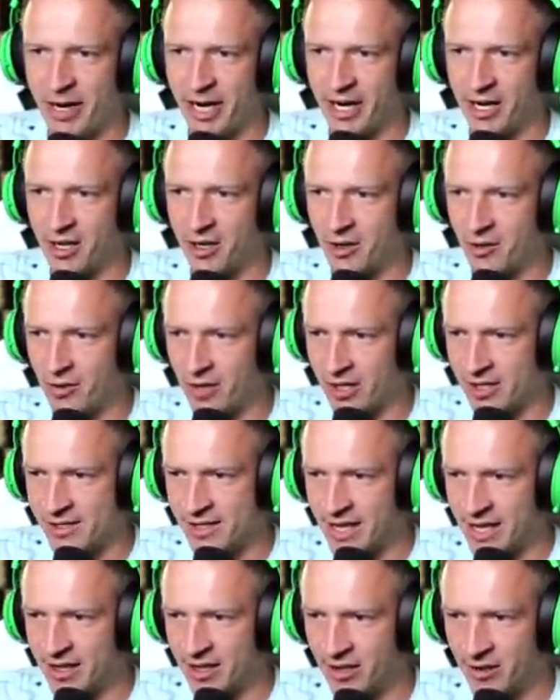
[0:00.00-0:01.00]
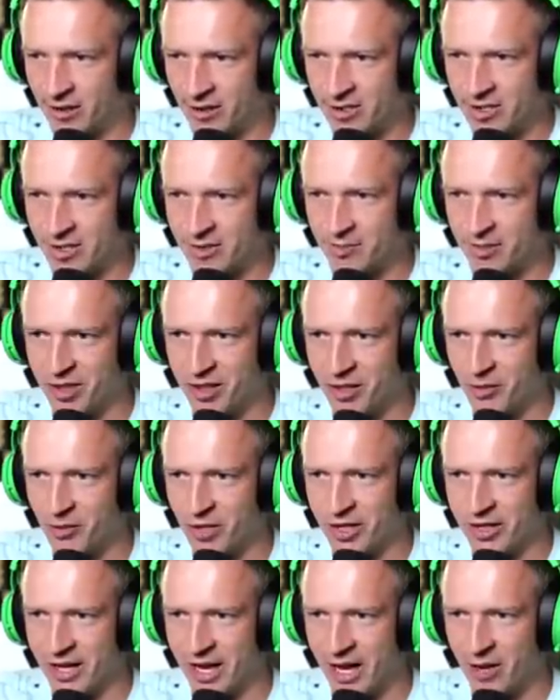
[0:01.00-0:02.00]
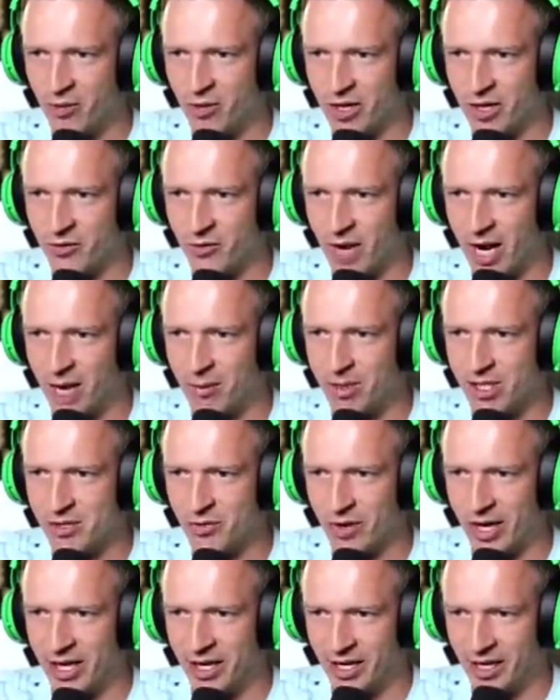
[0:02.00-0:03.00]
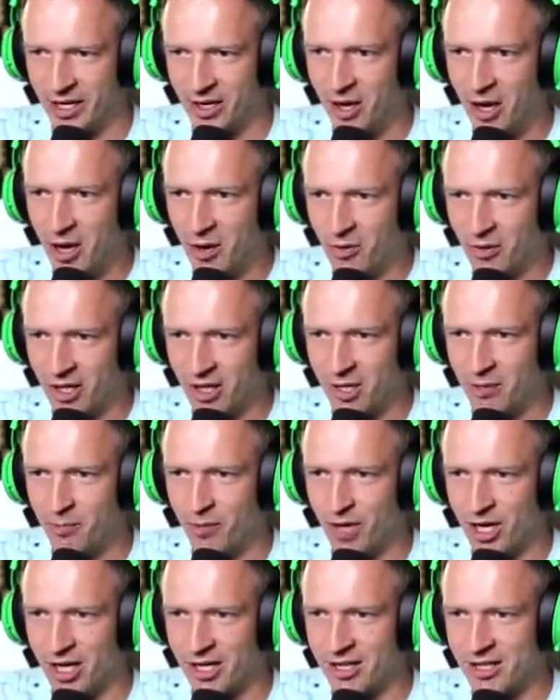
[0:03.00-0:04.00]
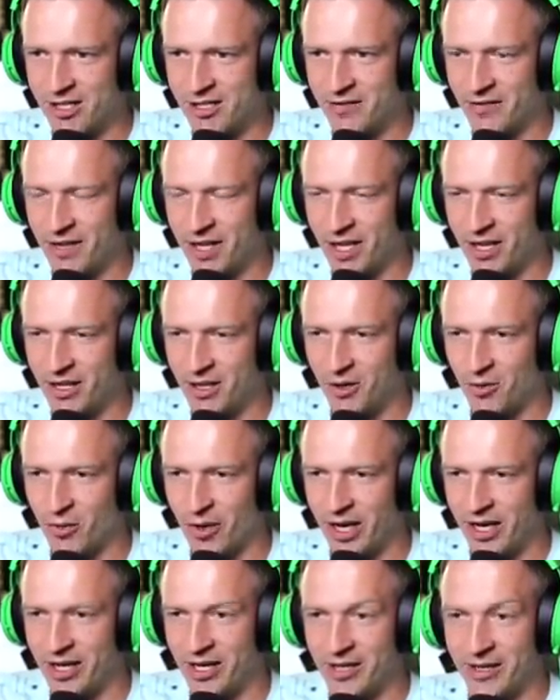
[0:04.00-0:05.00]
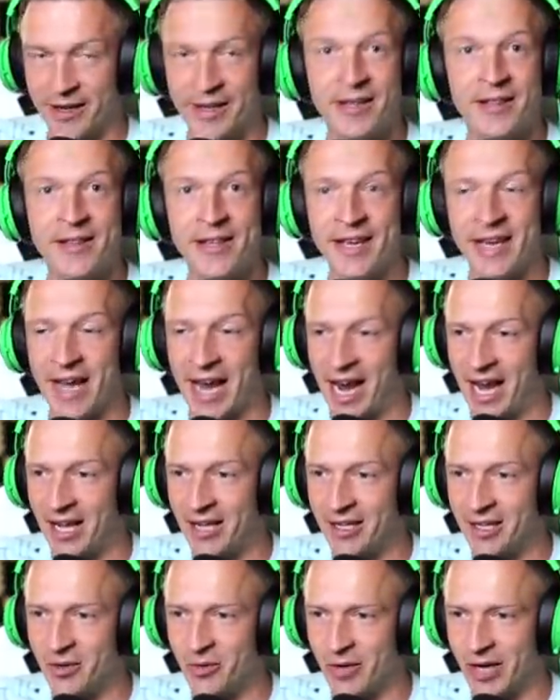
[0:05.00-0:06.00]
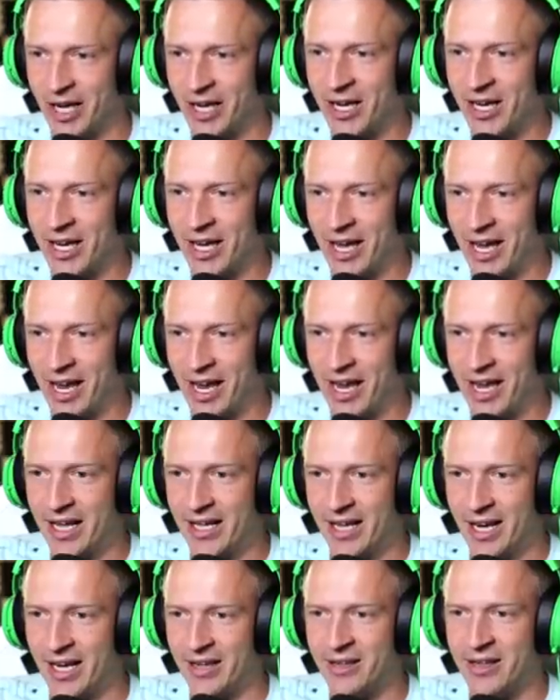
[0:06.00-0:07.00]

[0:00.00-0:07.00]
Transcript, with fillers: bank. Well, it's not the closest, but the one that I want to rob is right here. We're gonna park this vehicle right here in the alleyway, and